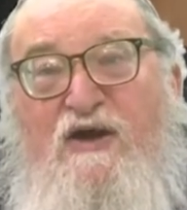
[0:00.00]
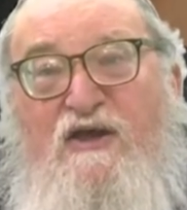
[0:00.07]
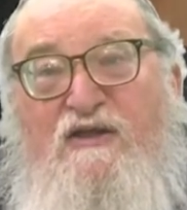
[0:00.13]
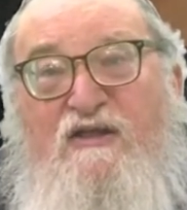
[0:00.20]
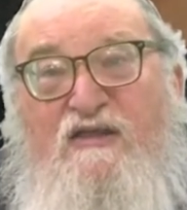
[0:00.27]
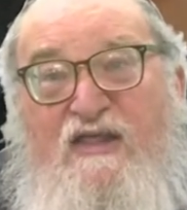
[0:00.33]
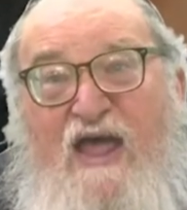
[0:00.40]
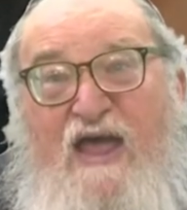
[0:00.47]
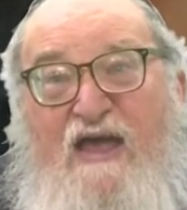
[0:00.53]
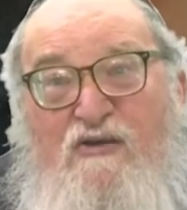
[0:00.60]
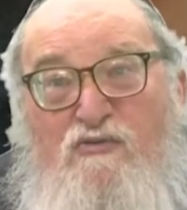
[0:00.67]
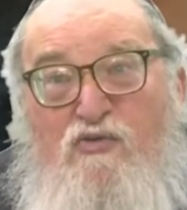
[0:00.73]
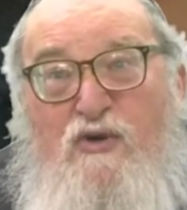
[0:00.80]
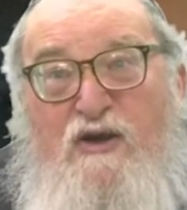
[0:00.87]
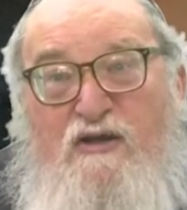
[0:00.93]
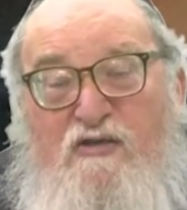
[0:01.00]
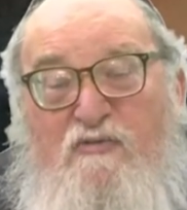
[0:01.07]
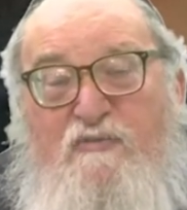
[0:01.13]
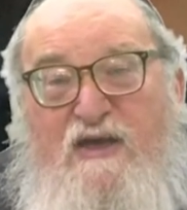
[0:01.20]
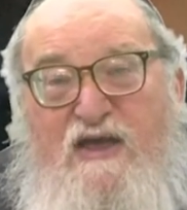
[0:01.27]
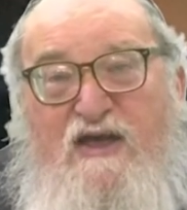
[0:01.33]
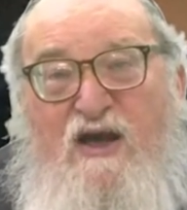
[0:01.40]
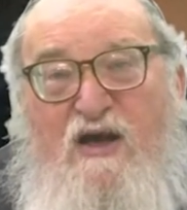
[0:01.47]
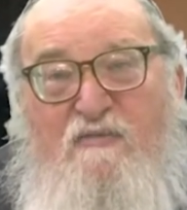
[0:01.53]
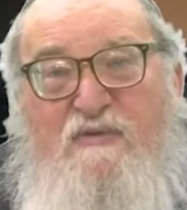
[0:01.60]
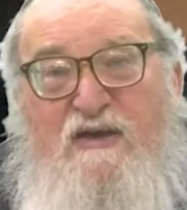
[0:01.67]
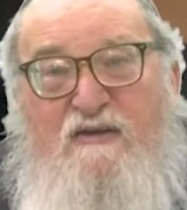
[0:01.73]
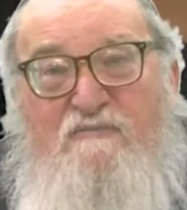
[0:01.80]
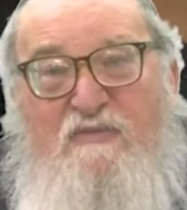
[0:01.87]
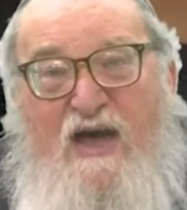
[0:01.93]
but they will be
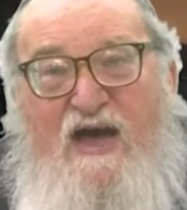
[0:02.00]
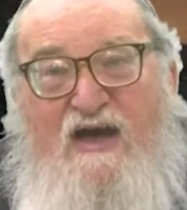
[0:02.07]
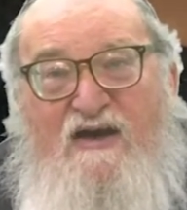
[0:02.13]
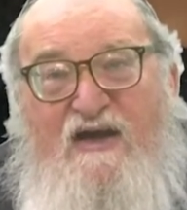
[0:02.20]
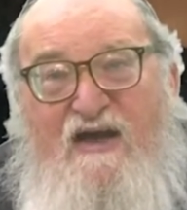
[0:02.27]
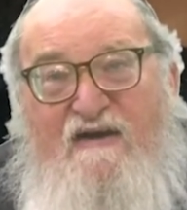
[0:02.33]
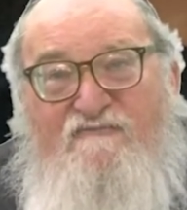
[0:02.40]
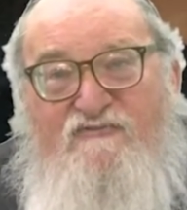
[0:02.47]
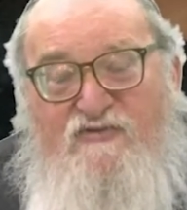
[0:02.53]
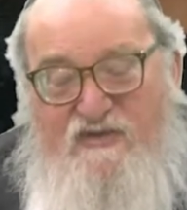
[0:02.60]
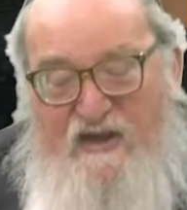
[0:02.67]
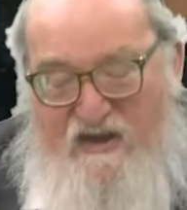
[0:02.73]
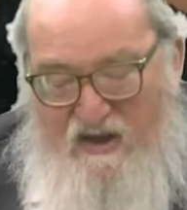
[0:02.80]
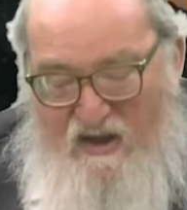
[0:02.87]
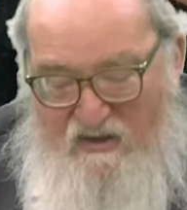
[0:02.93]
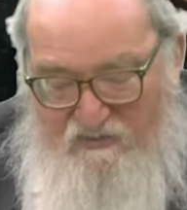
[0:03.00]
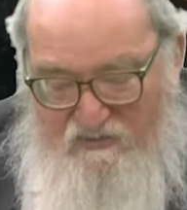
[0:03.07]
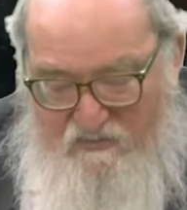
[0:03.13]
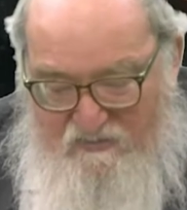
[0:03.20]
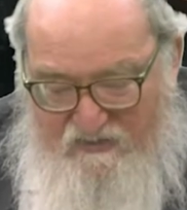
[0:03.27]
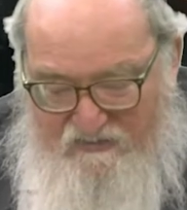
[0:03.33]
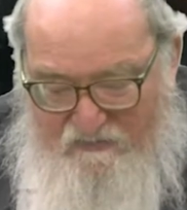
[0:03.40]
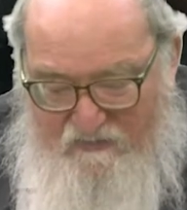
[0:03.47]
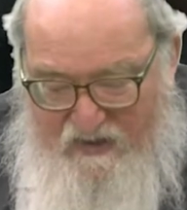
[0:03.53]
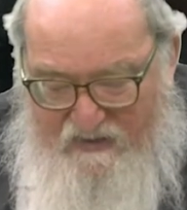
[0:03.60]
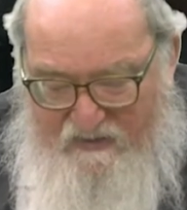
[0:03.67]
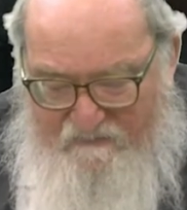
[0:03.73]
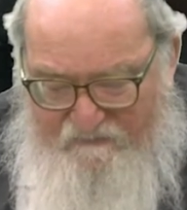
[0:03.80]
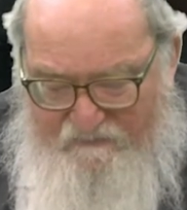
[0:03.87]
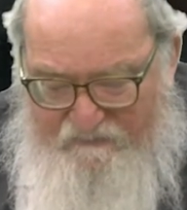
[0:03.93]
coming back after they conquer
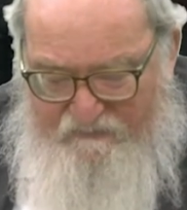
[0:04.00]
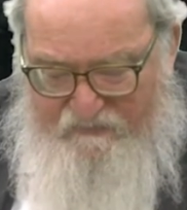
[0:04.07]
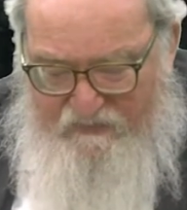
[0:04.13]
Mitzrayim,